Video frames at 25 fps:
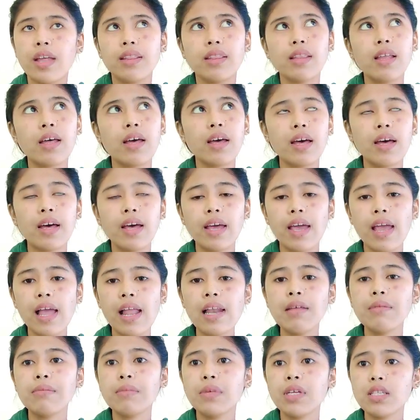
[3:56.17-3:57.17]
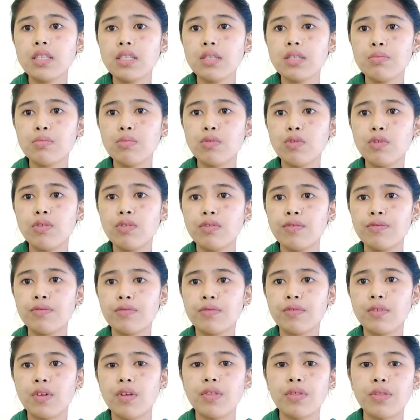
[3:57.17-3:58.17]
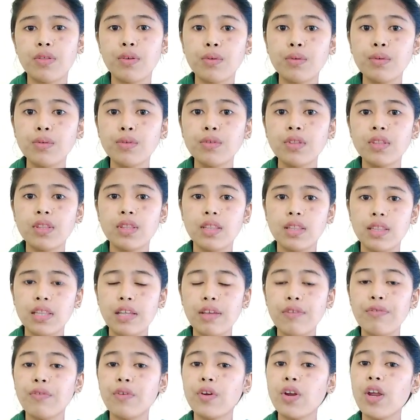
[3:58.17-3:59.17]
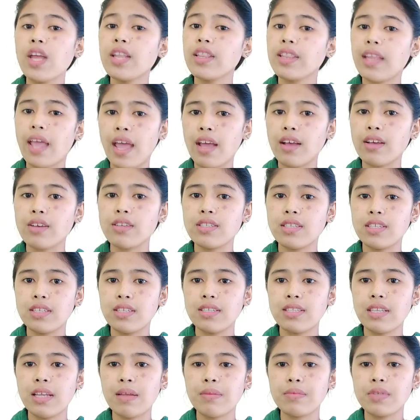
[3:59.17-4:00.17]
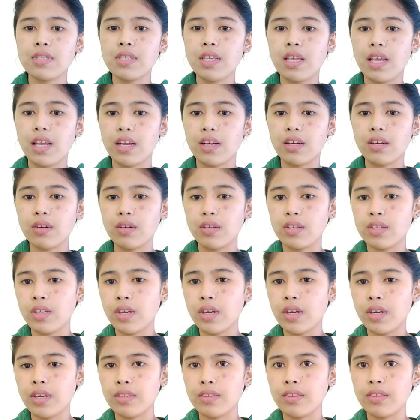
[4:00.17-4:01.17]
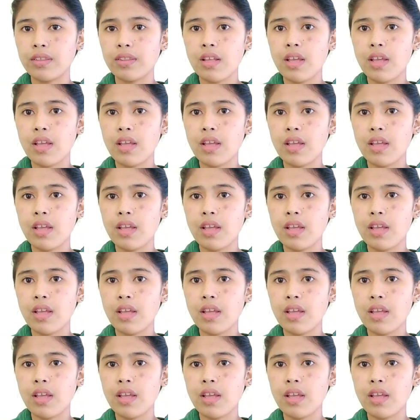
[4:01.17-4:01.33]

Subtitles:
the elements move through different ecosystems here on Earth.